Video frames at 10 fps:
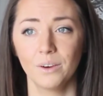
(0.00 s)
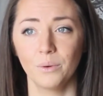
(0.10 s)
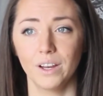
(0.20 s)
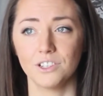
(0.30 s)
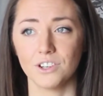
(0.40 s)

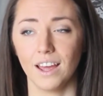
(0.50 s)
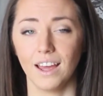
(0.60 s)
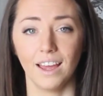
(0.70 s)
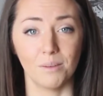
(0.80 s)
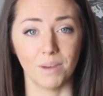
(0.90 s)
which
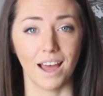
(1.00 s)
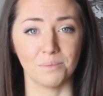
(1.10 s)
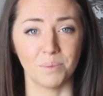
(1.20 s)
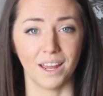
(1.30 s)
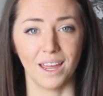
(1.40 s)
I am
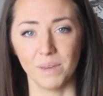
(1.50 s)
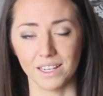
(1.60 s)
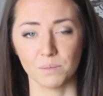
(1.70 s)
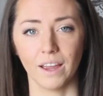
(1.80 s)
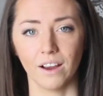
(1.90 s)
not, but I am
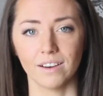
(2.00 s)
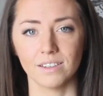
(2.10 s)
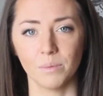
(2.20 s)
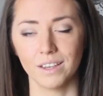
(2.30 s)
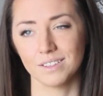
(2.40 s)
aspiring to be,